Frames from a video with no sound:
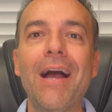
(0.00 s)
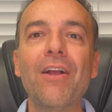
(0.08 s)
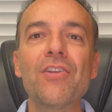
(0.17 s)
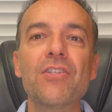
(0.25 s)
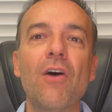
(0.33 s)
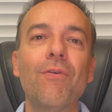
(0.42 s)

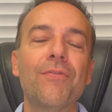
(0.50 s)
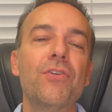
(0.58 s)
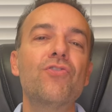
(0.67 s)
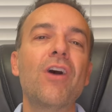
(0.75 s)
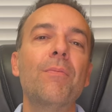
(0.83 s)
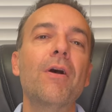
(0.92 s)
Microsoft will have
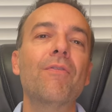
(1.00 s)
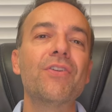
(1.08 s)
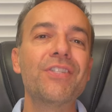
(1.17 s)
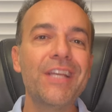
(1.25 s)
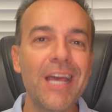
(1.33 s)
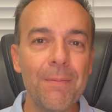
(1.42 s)
to drop over
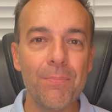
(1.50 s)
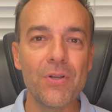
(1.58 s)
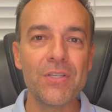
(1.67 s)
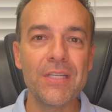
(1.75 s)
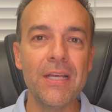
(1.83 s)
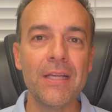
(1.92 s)
ten
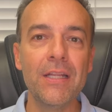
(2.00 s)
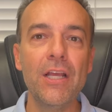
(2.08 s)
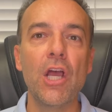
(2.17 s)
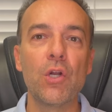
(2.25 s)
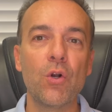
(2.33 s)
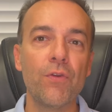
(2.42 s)
percent
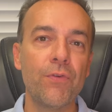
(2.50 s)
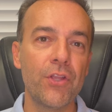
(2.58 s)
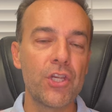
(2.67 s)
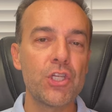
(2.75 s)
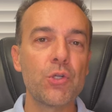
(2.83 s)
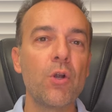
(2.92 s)
in order for
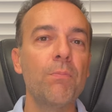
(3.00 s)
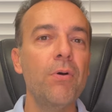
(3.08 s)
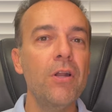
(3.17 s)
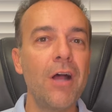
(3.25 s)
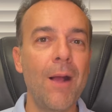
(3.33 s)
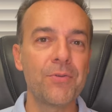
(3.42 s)
this short
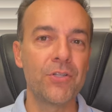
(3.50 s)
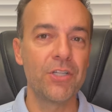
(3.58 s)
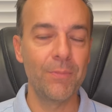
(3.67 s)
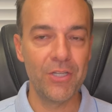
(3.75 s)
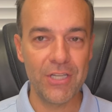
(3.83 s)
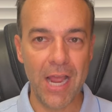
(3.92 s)
put option
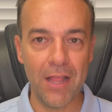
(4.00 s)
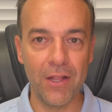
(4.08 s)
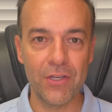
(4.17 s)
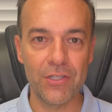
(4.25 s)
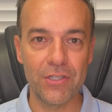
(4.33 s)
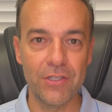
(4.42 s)
to be
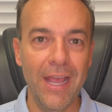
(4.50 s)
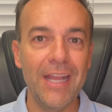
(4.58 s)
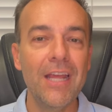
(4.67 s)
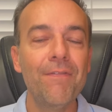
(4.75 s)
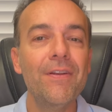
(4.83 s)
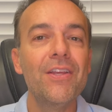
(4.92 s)
challenged.
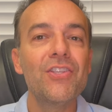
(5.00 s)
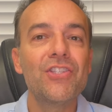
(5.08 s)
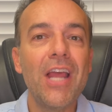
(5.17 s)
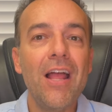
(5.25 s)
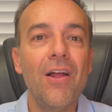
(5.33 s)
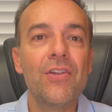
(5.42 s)
And if it is
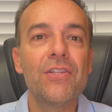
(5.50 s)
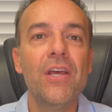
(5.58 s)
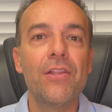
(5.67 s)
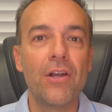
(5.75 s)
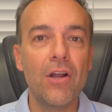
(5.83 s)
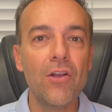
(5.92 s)
challenged,
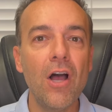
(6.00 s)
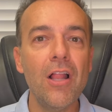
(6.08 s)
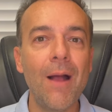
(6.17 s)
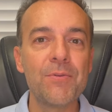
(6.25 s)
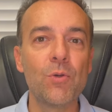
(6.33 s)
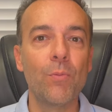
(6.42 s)
then our call
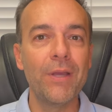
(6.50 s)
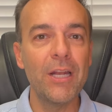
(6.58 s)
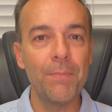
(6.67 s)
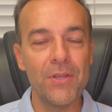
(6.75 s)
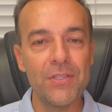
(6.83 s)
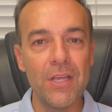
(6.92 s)
option will be in
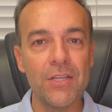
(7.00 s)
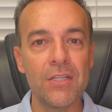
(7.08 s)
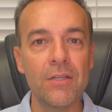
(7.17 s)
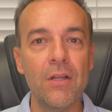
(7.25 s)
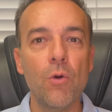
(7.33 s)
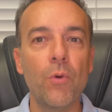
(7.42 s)
a
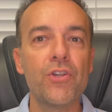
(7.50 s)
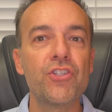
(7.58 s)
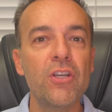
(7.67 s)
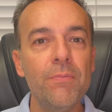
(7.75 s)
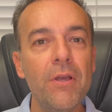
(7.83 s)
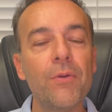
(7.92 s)
position where we
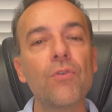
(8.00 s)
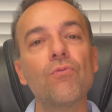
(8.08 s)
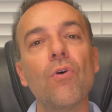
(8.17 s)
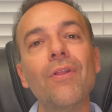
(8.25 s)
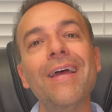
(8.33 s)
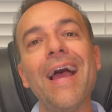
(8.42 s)
should be able to
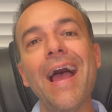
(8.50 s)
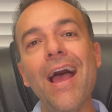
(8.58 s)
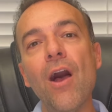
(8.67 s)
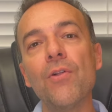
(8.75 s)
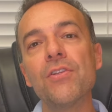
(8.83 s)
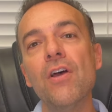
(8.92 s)
roll it
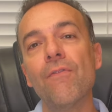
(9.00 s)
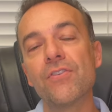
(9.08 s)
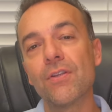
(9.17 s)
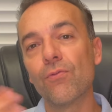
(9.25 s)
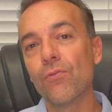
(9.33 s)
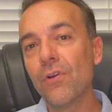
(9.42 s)
out for
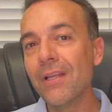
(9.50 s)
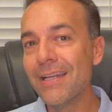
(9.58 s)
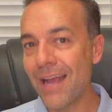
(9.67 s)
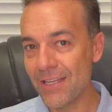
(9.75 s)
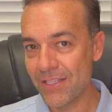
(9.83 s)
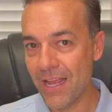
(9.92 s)
some really
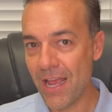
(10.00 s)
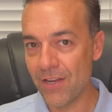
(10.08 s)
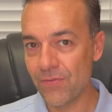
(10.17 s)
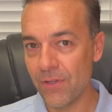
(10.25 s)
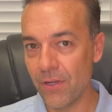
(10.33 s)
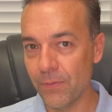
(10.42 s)
nice
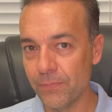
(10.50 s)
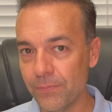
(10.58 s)
cash flow.